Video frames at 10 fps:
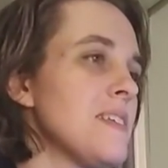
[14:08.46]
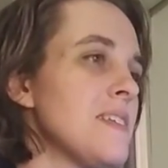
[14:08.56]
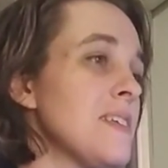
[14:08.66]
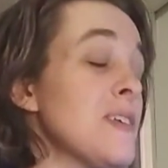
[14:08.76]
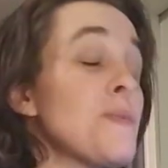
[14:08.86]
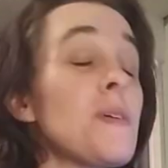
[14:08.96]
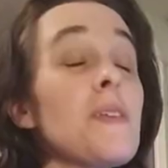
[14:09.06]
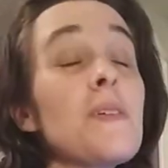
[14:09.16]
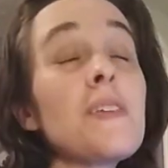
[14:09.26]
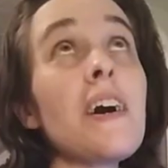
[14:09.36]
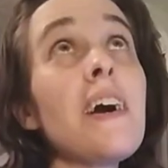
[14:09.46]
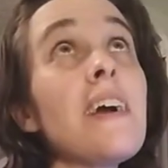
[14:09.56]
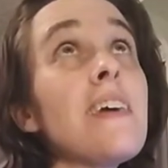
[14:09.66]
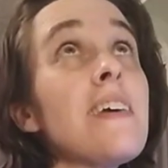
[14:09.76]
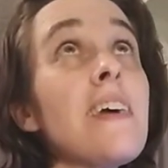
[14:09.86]
it's just one of those.
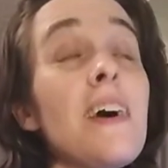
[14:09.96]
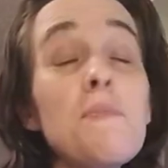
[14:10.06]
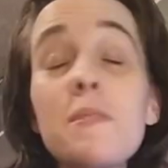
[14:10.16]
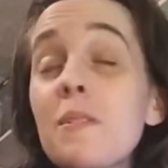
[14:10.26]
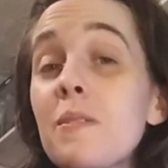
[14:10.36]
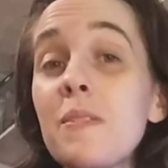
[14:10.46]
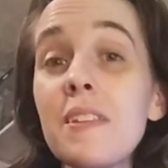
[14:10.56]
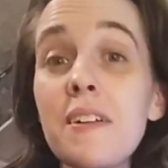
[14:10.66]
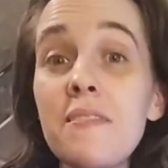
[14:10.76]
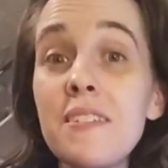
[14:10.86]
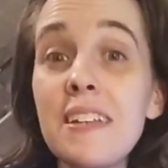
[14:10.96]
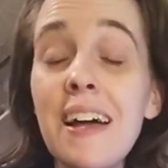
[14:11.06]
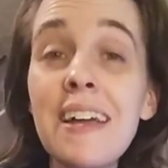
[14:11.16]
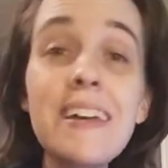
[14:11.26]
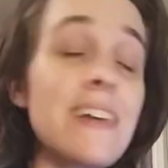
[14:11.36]
I absolutely loved it.
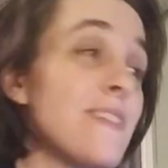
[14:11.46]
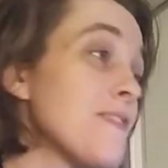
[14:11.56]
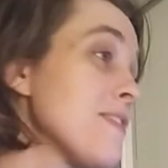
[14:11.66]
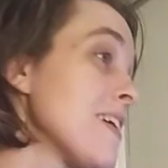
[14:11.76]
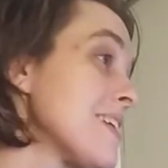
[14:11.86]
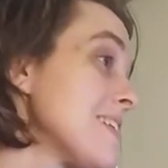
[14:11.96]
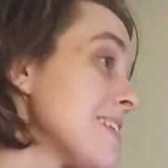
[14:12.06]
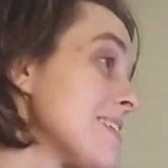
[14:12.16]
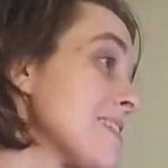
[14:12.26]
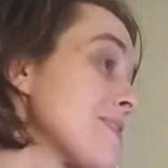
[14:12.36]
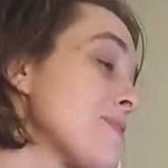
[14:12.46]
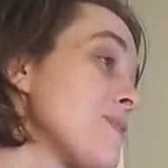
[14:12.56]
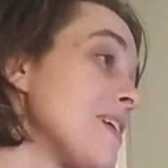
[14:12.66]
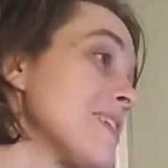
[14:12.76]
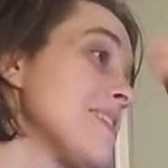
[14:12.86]
I gotta find it to
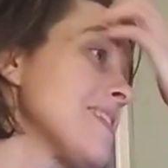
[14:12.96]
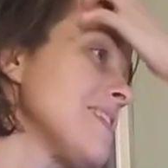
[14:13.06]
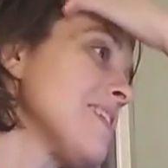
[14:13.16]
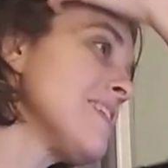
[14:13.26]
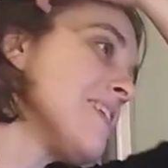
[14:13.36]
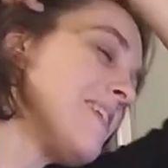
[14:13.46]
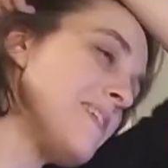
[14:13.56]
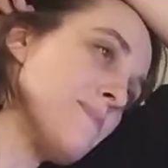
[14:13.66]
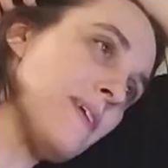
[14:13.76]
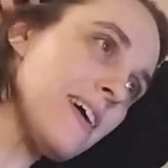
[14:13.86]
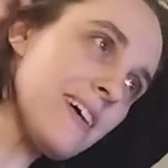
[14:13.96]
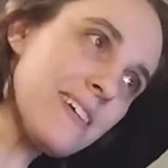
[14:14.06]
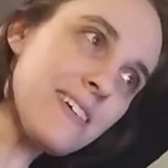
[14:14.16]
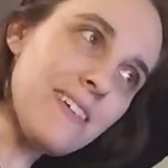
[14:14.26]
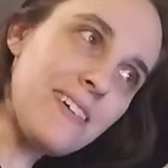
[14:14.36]
watch it. Oh
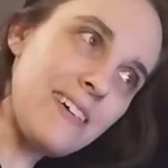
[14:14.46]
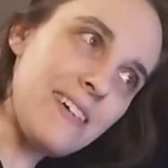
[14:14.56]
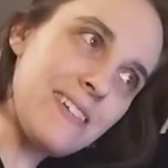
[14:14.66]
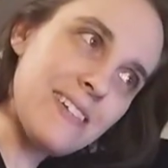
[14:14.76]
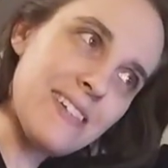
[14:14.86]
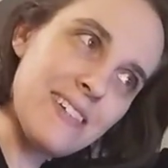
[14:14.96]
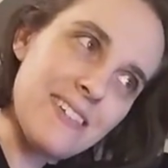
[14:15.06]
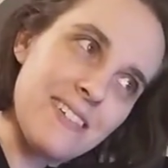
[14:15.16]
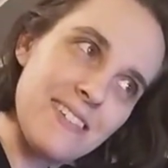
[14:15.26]
my gosh.